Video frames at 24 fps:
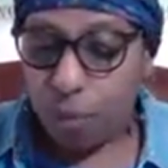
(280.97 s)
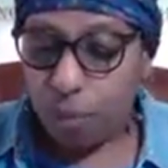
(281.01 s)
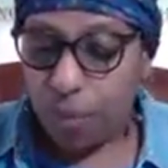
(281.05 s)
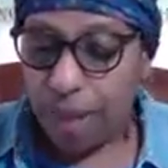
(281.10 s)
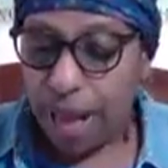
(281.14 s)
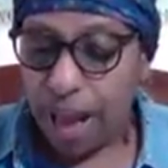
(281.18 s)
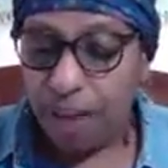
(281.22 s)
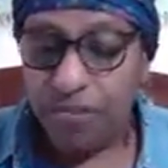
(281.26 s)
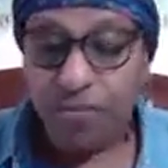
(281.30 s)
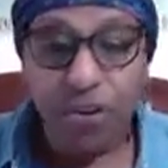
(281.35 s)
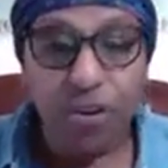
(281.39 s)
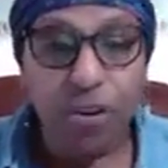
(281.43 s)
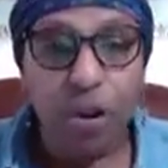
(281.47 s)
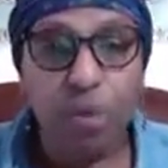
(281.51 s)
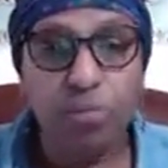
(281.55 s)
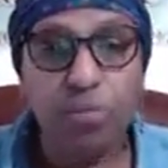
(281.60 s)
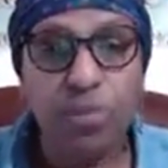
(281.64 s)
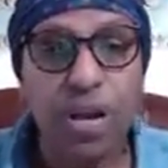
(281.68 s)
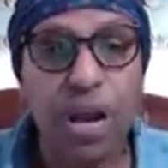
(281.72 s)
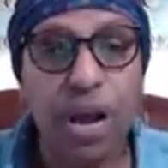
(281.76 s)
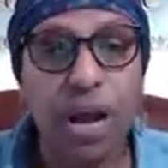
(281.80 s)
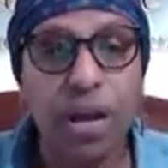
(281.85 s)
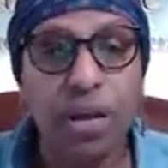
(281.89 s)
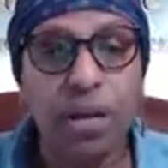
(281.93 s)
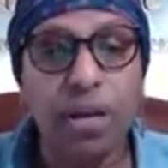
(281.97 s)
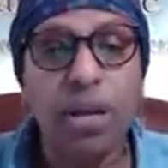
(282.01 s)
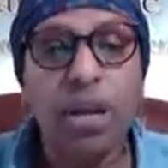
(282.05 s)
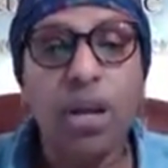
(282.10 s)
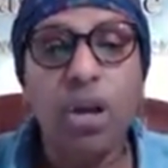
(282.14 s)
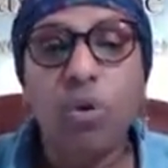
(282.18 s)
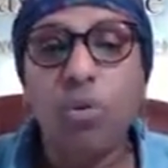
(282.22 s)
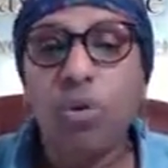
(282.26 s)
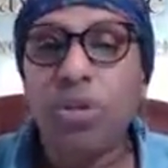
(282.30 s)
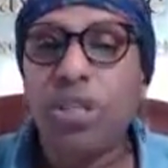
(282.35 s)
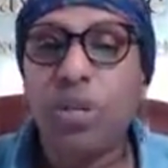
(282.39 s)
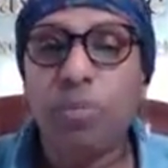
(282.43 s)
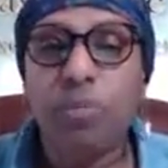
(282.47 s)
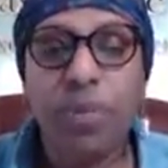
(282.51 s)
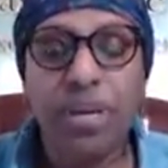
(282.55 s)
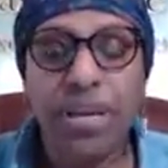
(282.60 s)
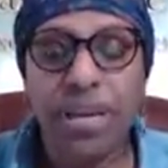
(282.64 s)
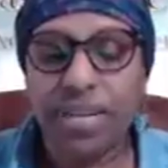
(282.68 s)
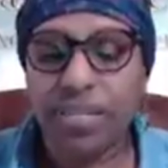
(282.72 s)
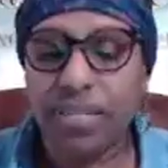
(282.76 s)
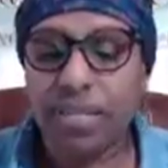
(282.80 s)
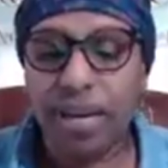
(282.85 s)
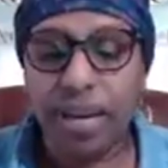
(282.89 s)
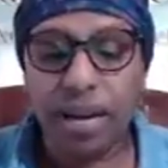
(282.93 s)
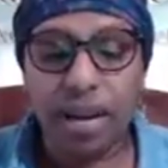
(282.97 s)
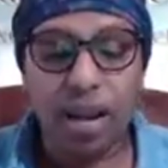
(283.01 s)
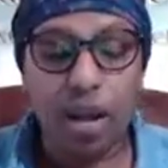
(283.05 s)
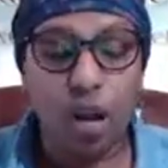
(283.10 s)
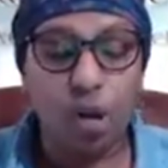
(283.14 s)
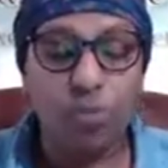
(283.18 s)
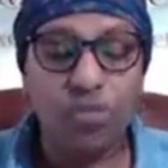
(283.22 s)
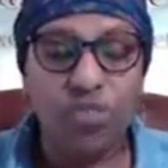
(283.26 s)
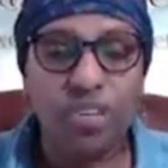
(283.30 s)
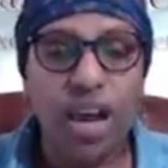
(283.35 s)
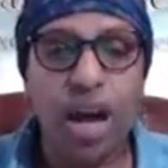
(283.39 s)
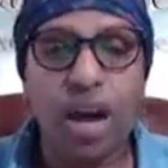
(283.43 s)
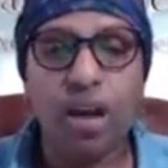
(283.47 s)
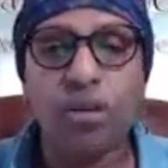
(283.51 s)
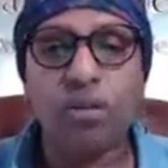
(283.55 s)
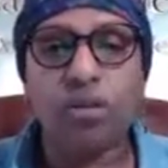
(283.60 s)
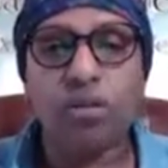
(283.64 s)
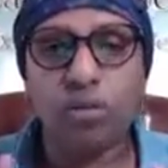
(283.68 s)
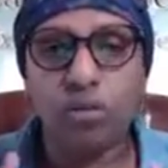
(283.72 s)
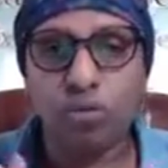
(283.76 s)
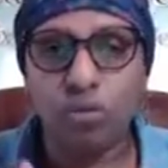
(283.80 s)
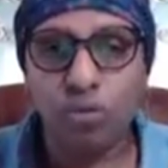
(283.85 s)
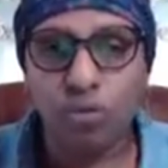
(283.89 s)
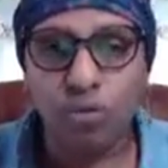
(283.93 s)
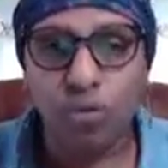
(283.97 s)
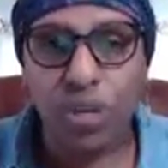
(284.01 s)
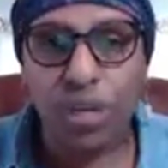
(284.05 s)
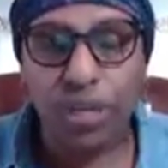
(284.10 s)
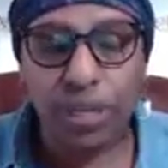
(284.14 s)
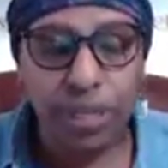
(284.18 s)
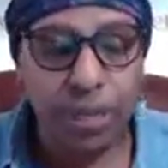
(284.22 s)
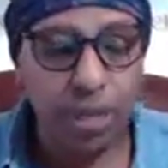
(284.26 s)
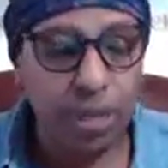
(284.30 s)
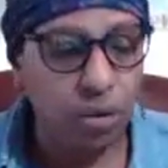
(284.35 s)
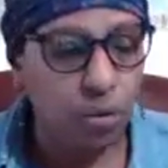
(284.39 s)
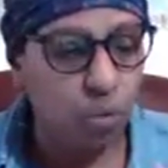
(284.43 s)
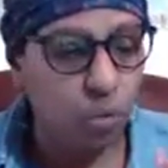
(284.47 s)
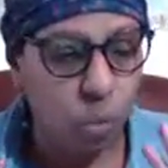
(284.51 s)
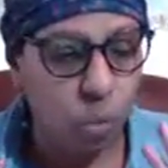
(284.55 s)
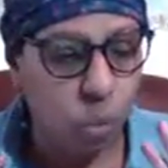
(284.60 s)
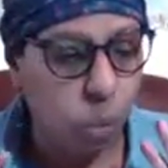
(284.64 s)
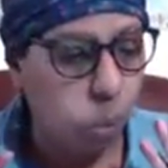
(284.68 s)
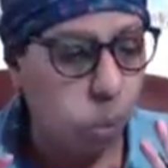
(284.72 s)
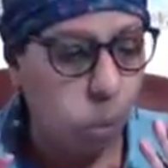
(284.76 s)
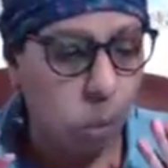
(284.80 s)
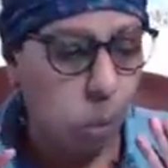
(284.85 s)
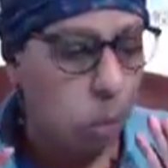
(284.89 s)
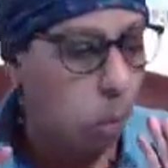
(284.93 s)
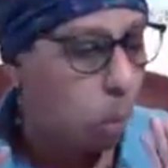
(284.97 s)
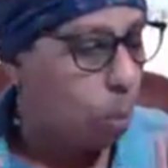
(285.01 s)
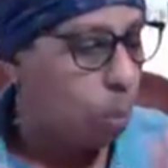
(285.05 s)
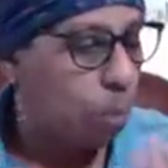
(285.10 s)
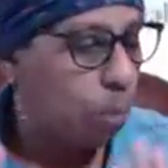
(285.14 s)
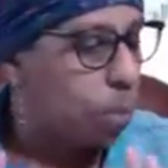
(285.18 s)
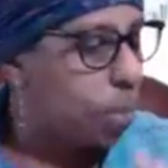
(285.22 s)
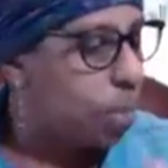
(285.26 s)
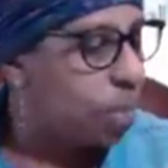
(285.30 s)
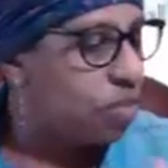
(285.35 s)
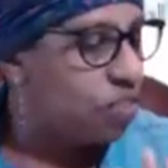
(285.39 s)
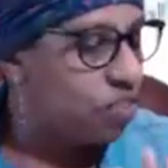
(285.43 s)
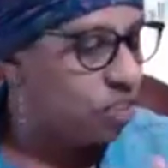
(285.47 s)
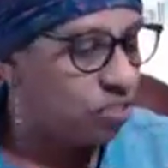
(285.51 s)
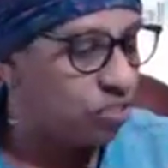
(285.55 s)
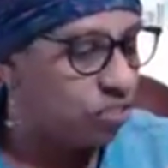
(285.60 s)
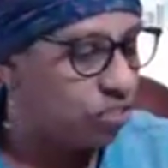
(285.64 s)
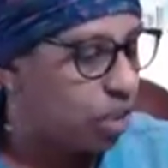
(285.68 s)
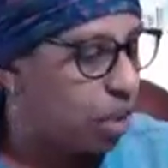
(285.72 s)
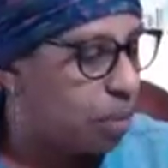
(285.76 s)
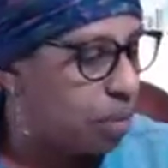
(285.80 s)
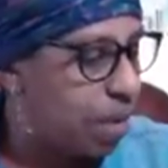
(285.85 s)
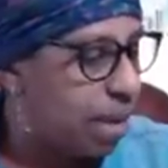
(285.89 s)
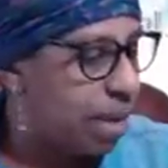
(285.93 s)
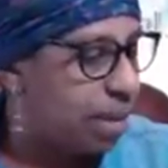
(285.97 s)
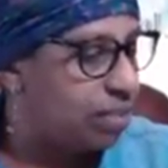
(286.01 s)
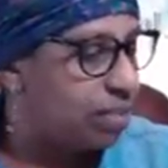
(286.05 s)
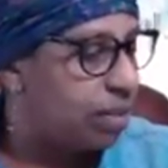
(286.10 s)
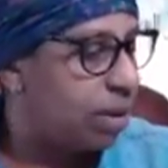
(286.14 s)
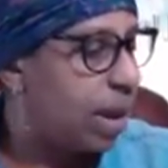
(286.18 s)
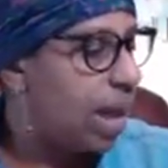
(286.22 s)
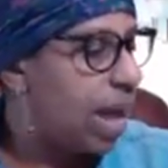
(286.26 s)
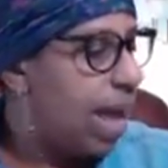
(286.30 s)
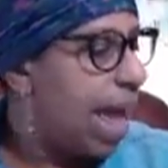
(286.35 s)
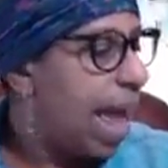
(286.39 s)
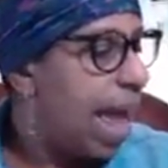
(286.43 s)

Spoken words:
after I'm done with the piece, it comes out really just amazing.